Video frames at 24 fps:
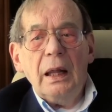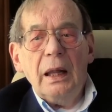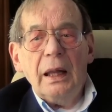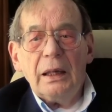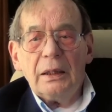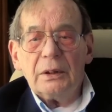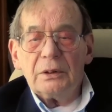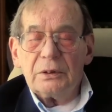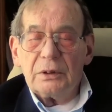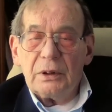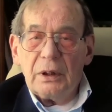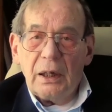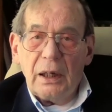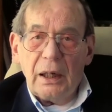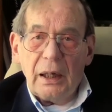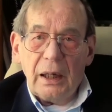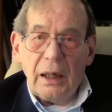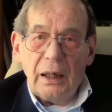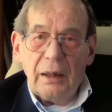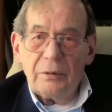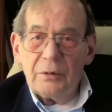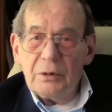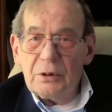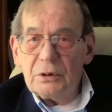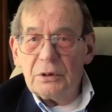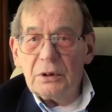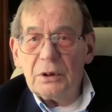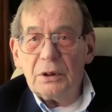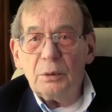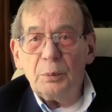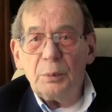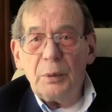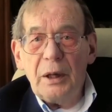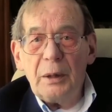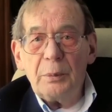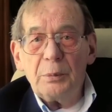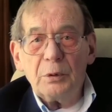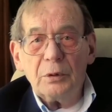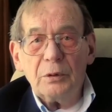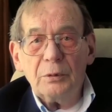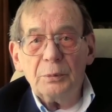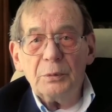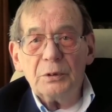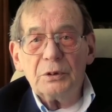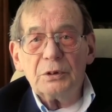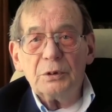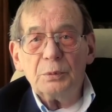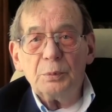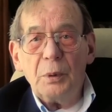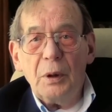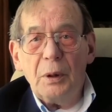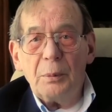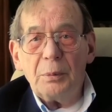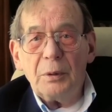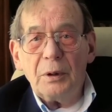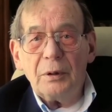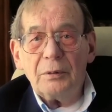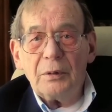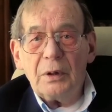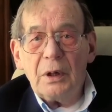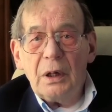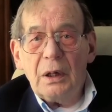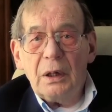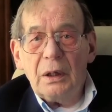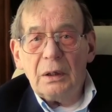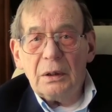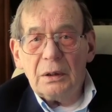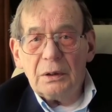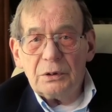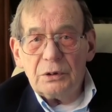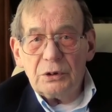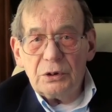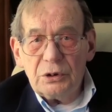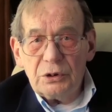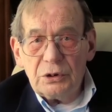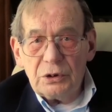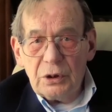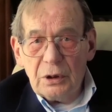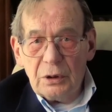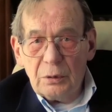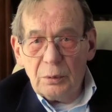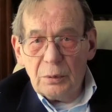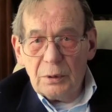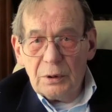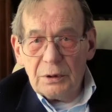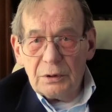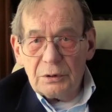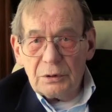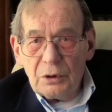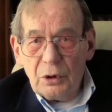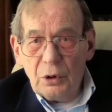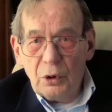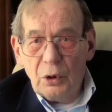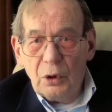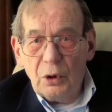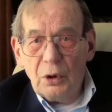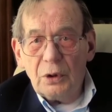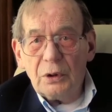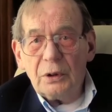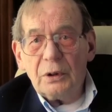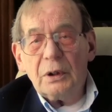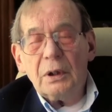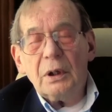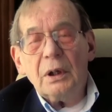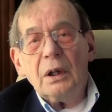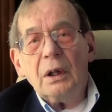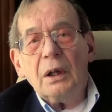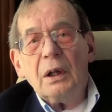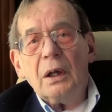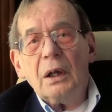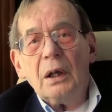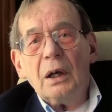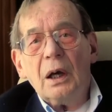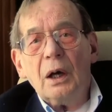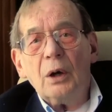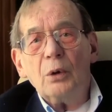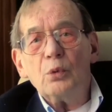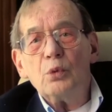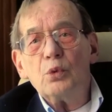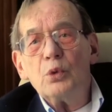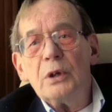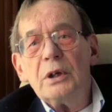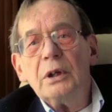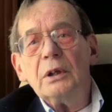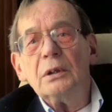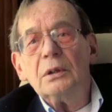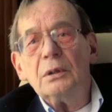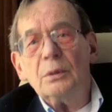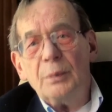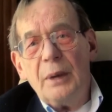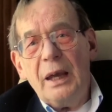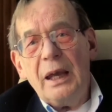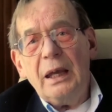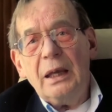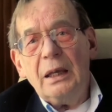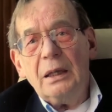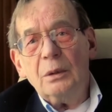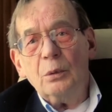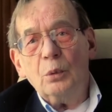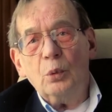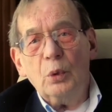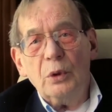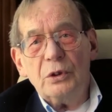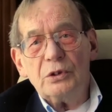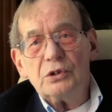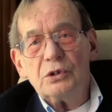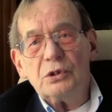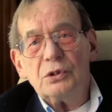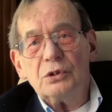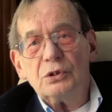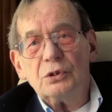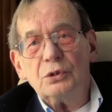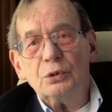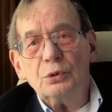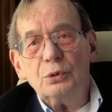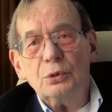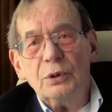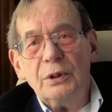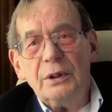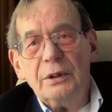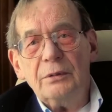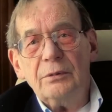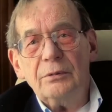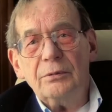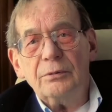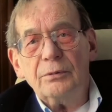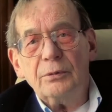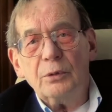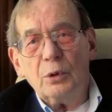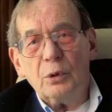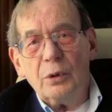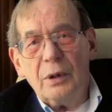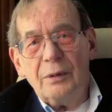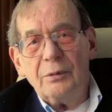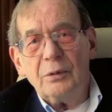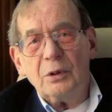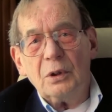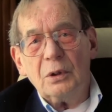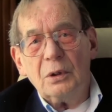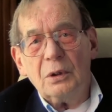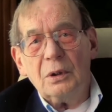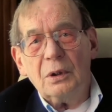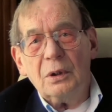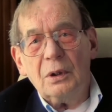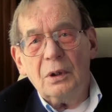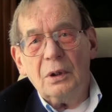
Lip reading: As I have this little paper of Mrs. Popoff that she shared with us called "A Real Man Wishes to Live Forever."